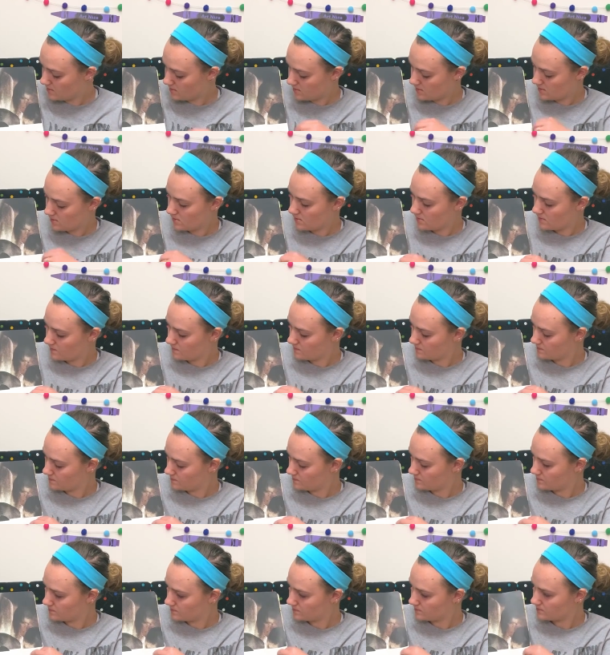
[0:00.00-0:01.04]

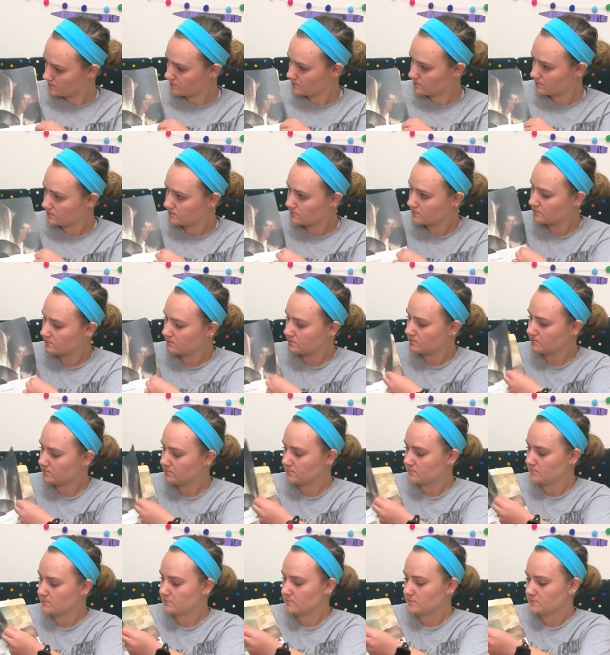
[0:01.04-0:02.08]

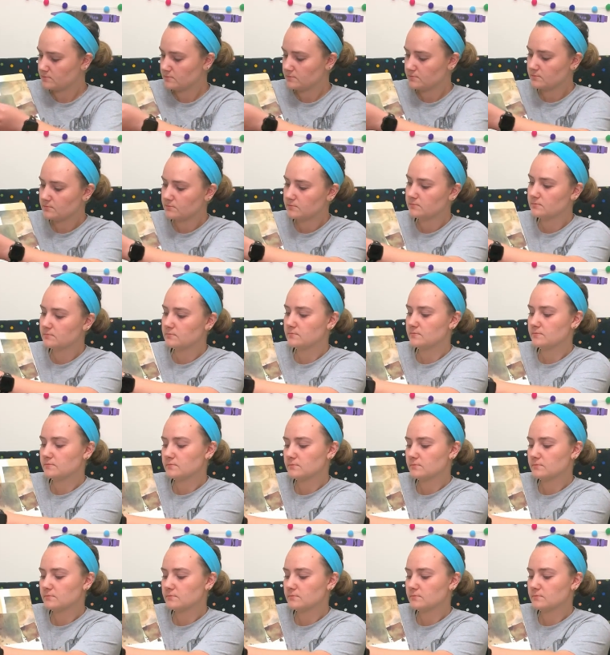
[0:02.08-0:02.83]
[no speech]